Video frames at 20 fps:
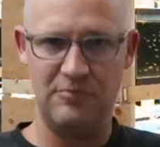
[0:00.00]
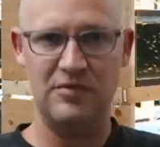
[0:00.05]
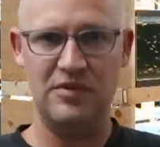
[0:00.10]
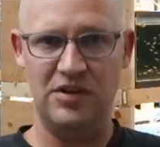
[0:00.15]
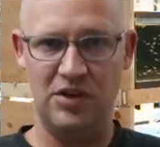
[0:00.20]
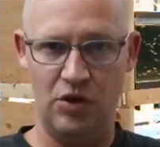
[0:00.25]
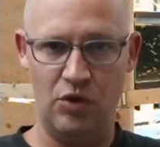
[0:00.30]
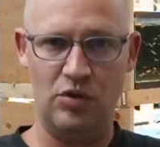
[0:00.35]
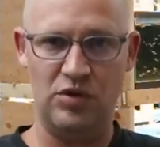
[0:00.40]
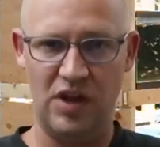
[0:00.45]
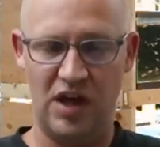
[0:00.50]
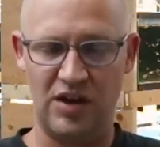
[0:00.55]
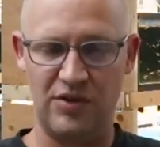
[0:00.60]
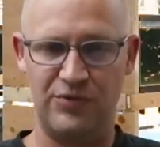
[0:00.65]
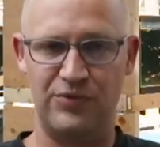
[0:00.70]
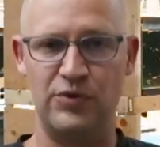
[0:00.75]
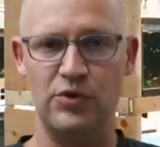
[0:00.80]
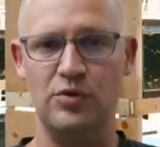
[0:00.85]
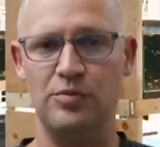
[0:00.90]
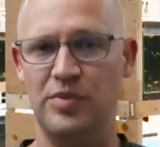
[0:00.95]
a lot of
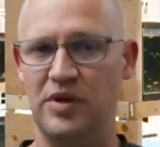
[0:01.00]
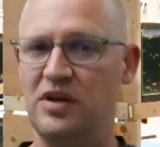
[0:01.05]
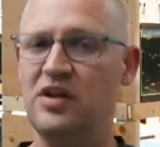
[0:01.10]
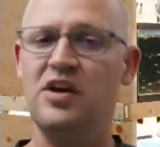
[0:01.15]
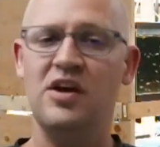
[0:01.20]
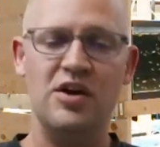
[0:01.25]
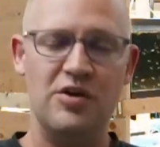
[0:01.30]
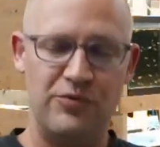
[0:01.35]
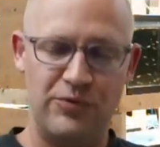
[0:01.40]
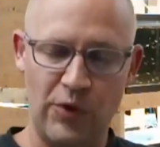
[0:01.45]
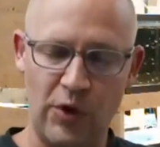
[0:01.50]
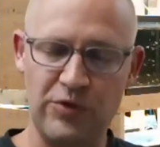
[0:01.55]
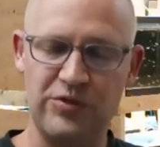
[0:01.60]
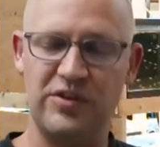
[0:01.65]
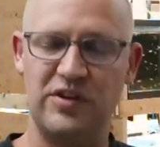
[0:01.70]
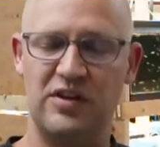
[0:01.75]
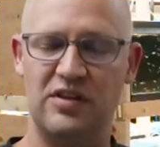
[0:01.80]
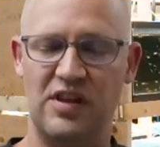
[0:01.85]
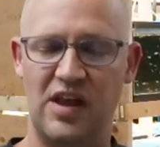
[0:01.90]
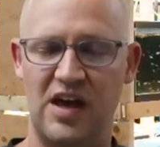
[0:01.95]
food, but
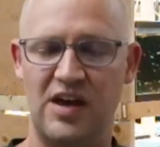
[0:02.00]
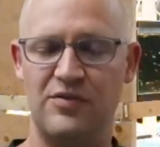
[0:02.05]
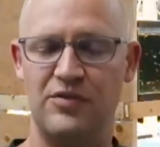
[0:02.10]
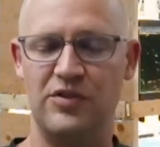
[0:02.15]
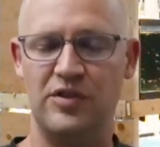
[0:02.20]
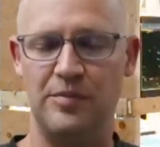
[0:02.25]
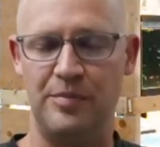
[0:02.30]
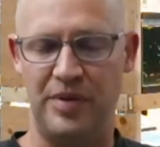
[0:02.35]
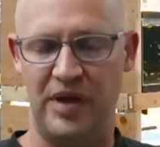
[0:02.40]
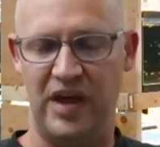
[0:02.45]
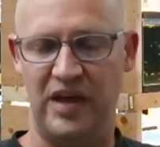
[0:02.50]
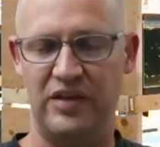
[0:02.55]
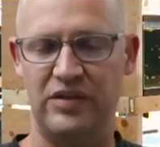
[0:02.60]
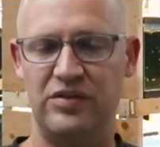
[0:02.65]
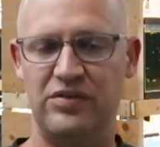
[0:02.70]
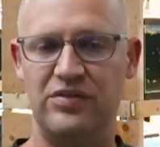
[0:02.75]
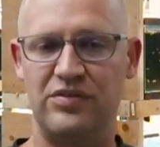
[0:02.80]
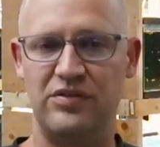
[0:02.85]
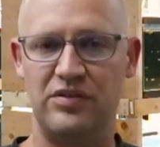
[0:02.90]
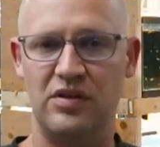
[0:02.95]
frozen and live are the
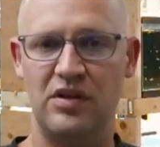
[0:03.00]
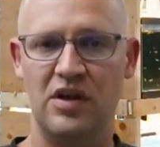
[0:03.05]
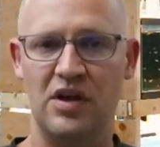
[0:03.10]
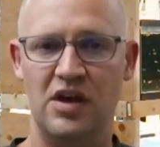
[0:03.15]
best.